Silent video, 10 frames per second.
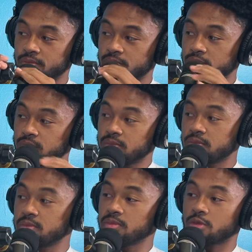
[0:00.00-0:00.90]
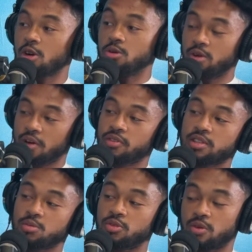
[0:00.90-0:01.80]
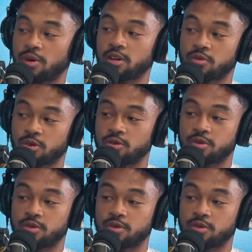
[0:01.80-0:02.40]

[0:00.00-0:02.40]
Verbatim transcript: Uh, oh, I forgot to move your microphone over.